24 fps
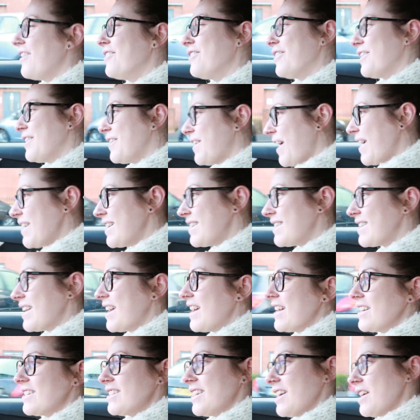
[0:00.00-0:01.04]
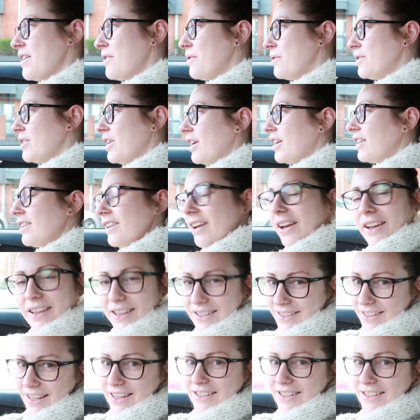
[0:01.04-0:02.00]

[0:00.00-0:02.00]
for a nice chilled yoga